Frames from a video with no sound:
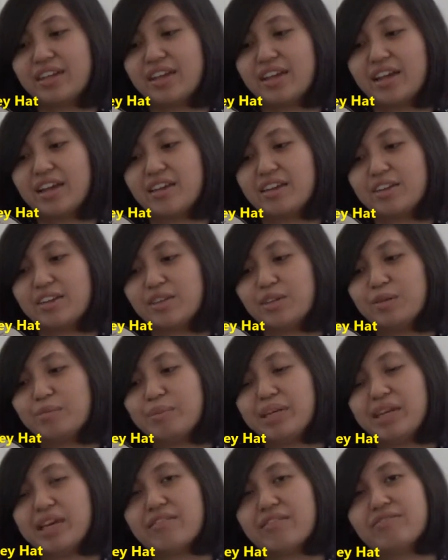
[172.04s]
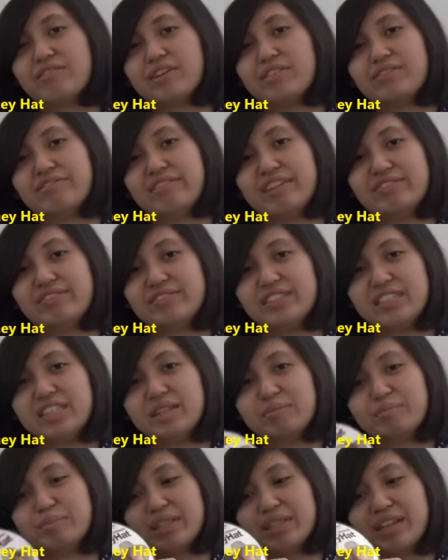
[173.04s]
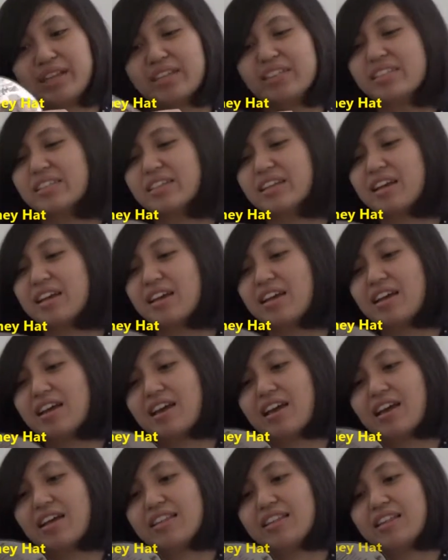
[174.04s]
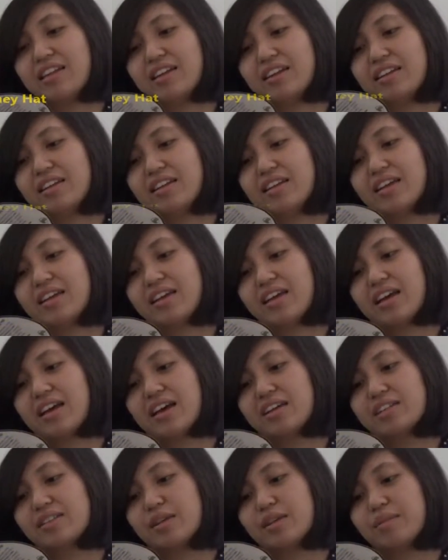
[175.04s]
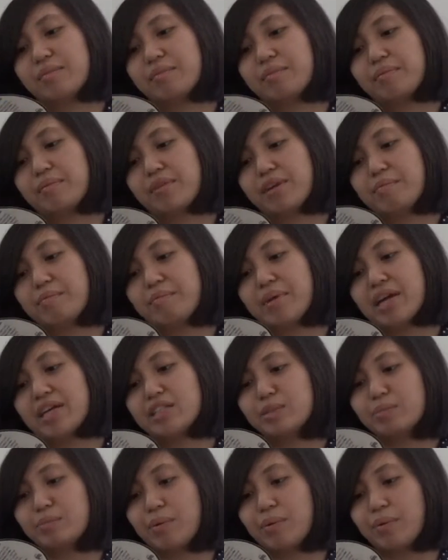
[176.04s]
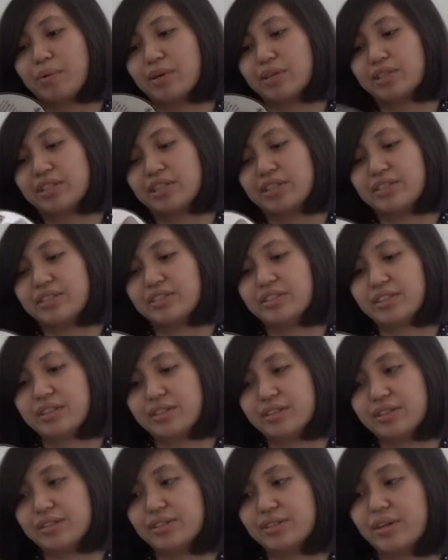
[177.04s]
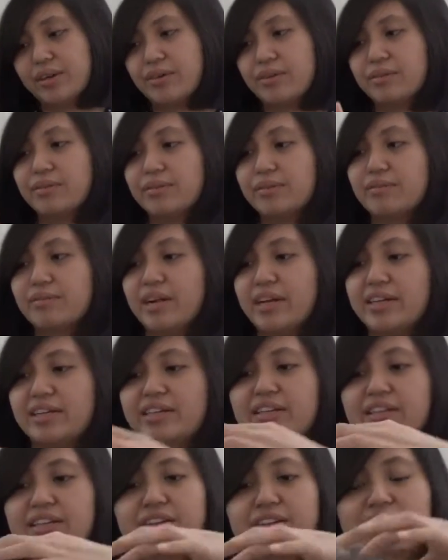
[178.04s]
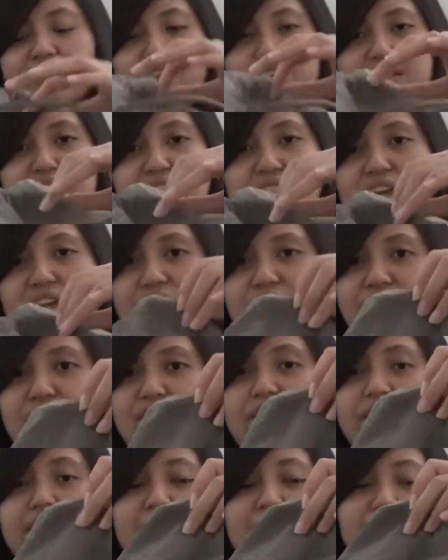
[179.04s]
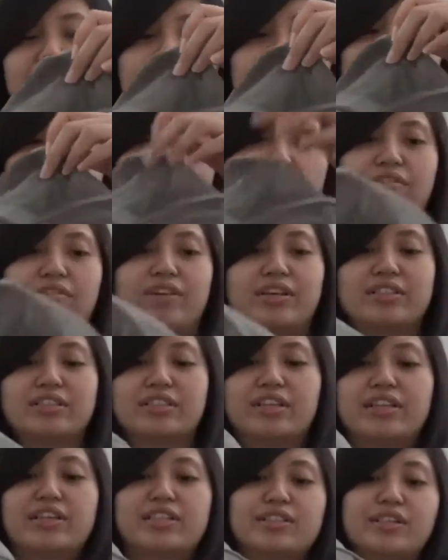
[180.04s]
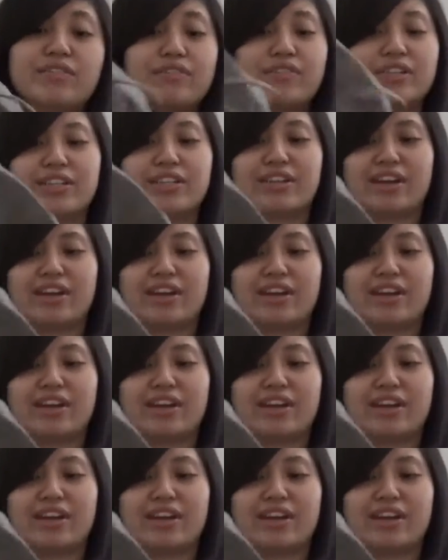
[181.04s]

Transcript: and a UPF of 50 and plus. And then it has a mesh portion also right here on this side for like air ventilation for your